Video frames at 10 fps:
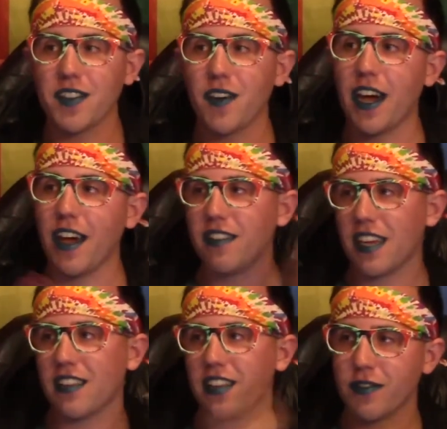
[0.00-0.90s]
so I have to
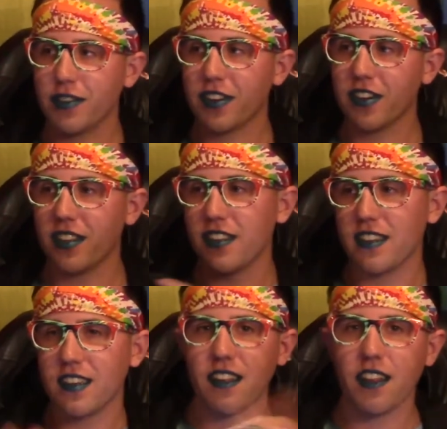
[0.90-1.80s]
get in touch with her and
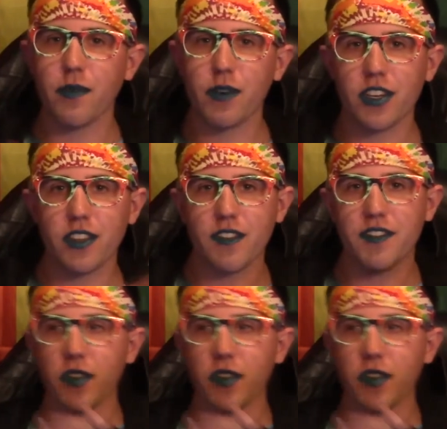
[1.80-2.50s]
see exactly where she lives.